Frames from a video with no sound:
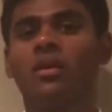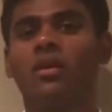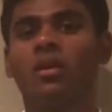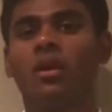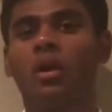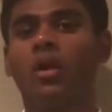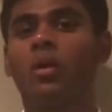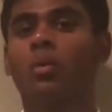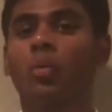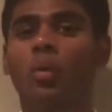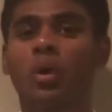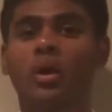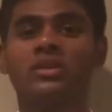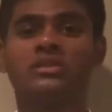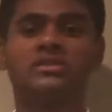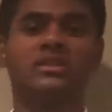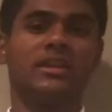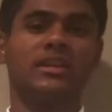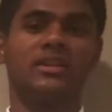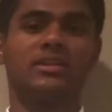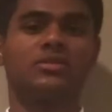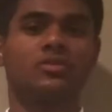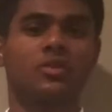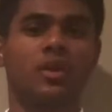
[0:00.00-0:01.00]
are words
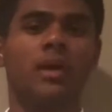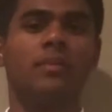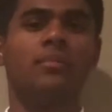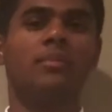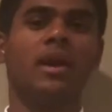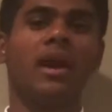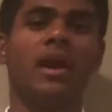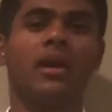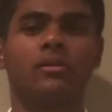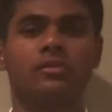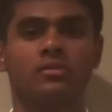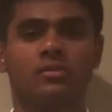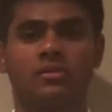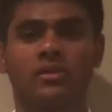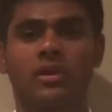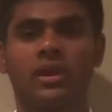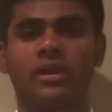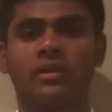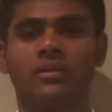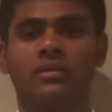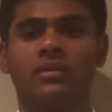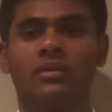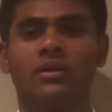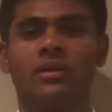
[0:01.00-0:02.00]
that describe nouns,
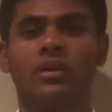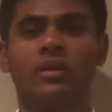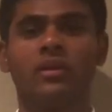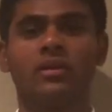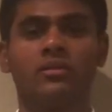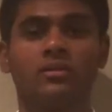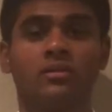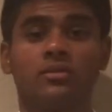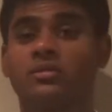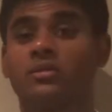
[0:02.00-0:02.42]
right? So